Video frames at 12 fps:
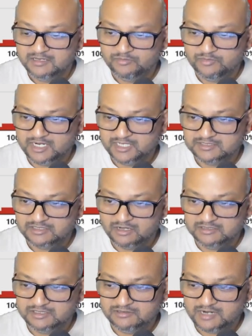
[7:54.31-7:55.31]
Whereas
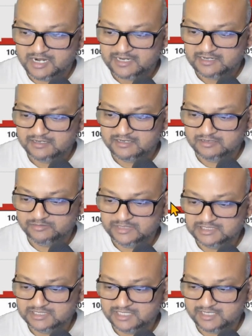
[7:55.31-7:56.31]
on the right here,
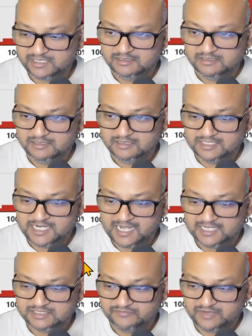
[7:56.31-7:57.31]
we see a
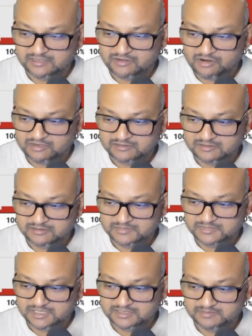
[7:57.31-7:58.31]
class of
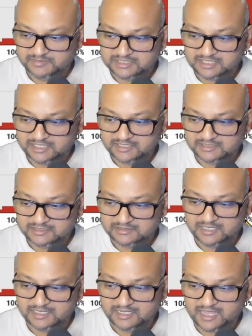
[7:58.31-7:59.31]
algorithms, especially
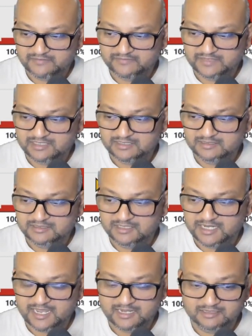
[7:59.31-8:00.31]
this heavy
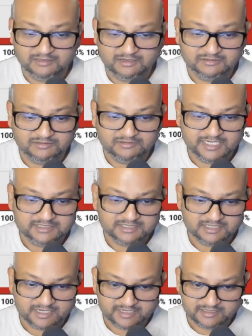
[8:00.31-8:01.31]
tail the right
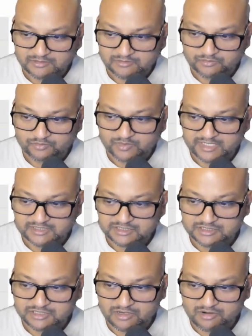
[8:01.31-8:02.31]
side, which
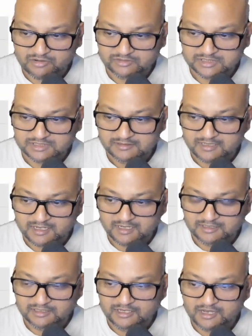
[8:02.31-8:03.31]
shows
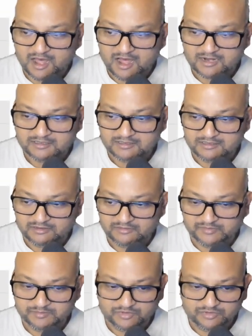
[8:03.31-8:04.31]
a lot
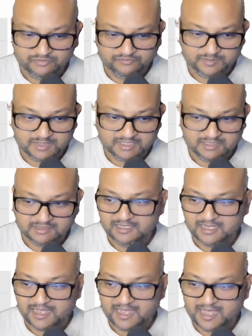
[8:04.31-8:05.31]
of improvement
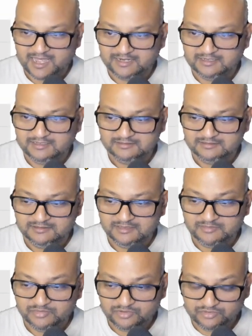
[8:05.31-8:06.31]
and
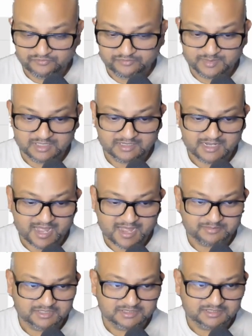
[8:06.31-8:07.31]
the improvement
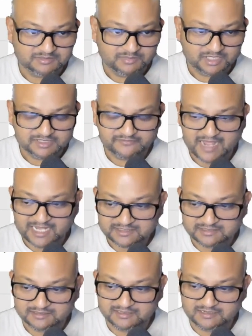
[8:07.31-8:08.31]
happens much
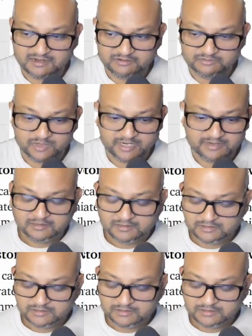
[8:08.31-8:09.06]
faster than hardware.